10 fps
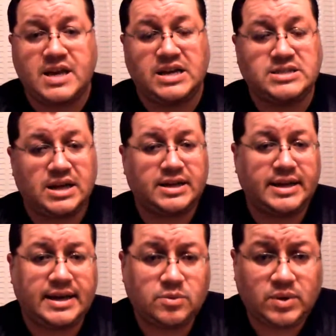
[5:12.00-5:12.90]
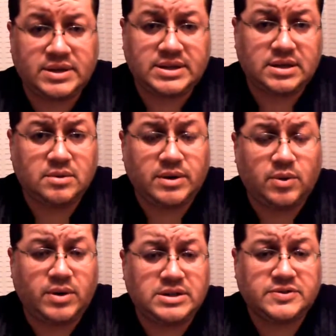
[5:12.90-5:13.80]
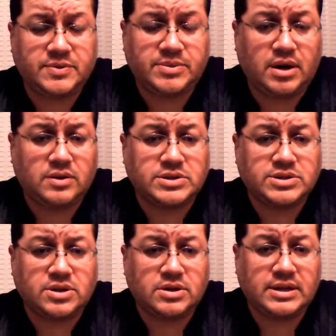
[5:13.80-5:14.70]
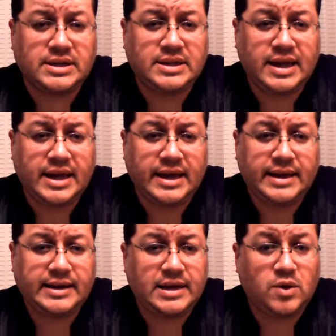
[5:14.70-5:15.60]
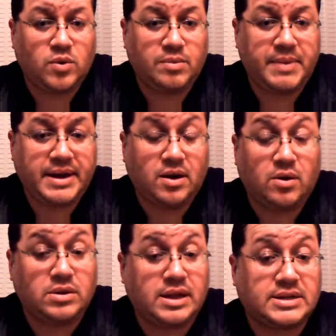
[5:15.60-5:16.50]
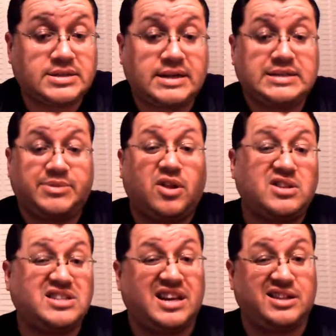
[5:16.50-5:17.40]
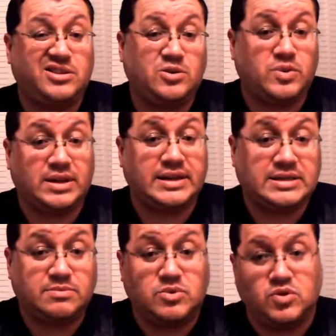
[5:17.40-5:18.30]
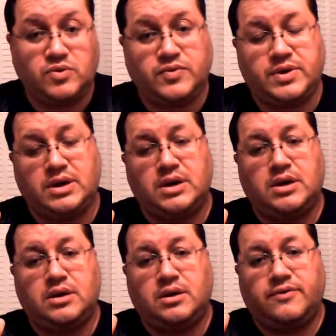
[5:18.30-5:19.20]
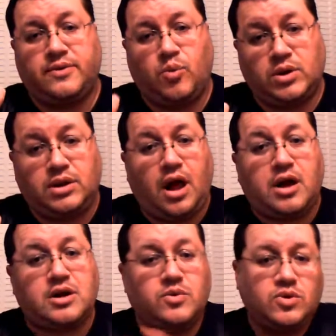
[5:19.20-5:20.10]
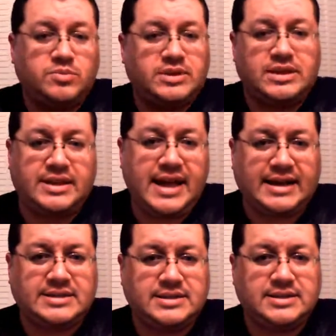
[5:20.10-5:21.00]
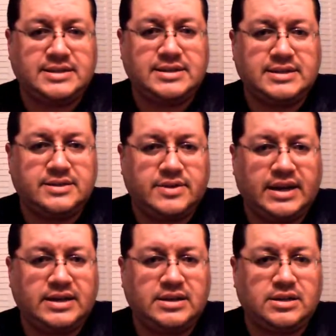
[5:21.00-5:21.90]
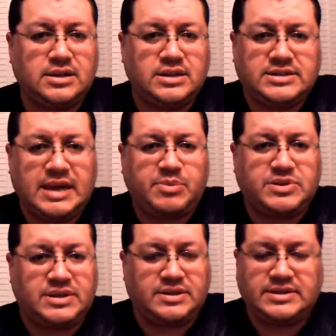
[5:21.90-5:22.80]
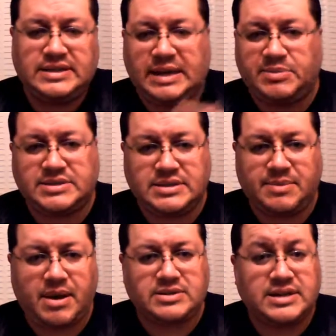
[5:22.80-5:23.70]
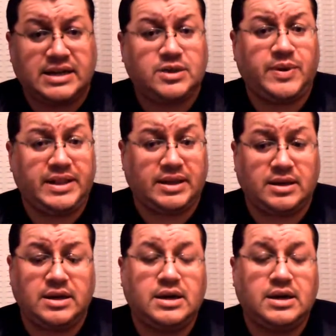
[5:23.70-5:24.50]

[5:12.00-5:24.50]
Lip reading: he's not going to get what he wants from Donald Sterling, and it would make a whole lot of sense. I mean, all he's got to do really is move from one locker room to the next, right? In Staples Center, he can keep his same house. He's got to do anything,